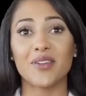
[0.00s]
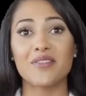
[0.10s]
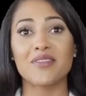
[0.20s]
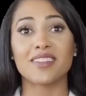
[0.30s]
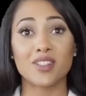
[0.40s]

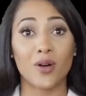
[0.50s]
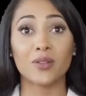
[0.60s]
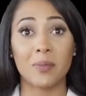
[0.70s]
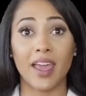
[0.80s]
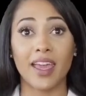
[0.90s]
Every
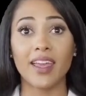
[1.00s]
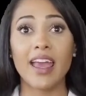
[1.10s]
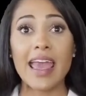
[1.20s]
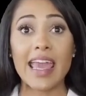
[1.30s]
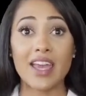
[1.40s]
part of our
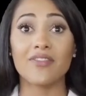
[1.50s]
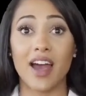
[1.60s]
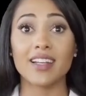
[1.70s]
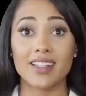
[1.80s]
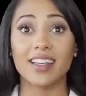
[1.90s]
body
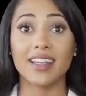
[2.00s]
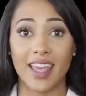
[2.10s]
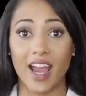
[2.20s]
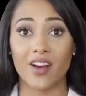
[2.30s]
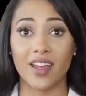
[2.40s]
needs care,
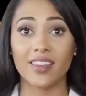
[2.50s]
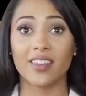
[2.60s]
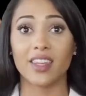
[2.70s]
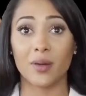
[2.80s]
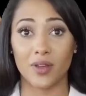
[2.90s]
and thus it
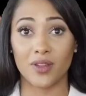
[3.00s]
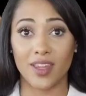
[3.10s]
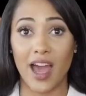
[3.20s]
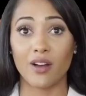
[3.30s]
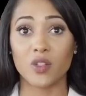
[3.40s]
is nice
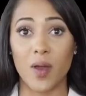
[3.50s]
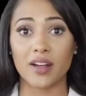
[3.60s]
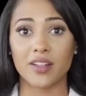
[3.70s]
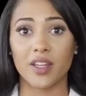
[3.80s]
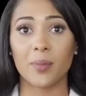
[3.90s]
that you have
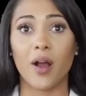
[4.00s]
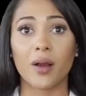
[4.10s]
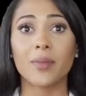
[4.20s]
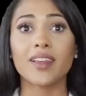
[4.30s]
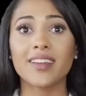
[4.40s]

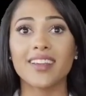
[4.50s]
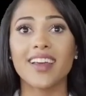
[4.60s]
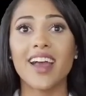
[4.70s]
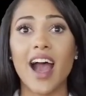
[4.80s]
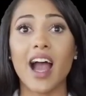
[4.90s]
acknowledged on
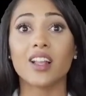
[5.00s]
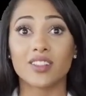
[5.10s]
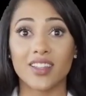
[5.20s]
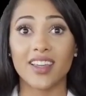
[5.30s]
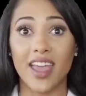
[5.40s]
having
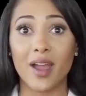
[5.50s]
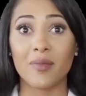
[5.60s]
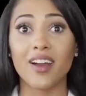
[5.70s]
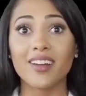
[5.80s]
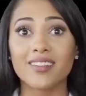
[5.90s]
lighter shade of
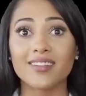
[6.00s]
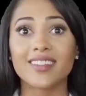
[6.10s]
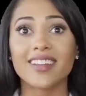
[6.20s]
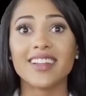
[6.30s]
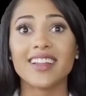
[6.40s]
nipples
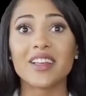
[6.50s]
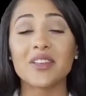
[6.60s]
color.